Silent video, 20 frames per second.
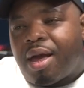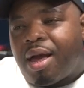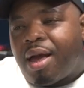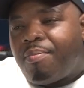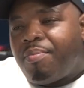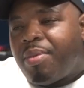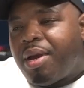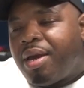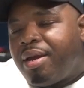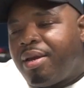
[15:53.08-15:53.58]
I
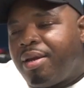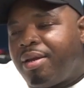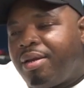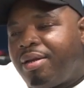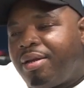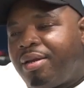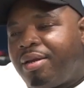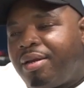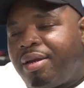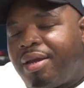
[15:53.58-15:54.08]

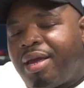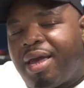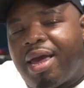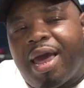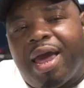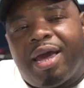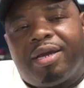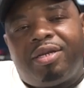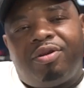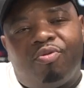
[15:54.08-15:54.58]
mean,
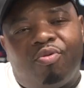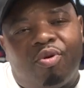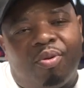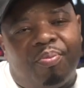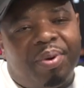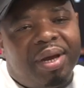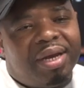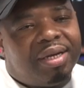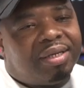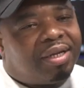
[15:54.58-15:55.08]
it actually was
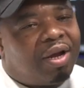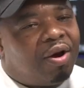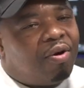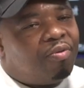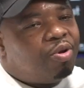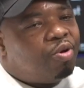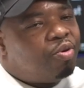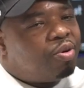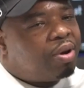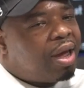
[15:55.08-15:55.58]
based
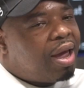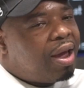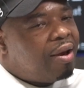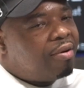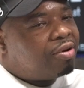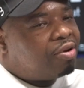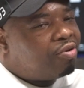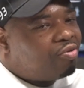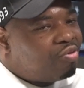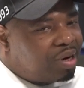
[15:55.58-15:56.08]
off your
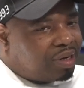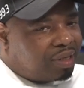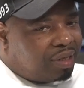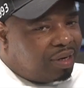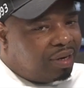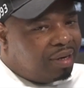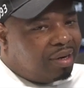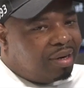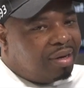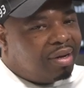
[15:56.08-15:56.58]
characteristic,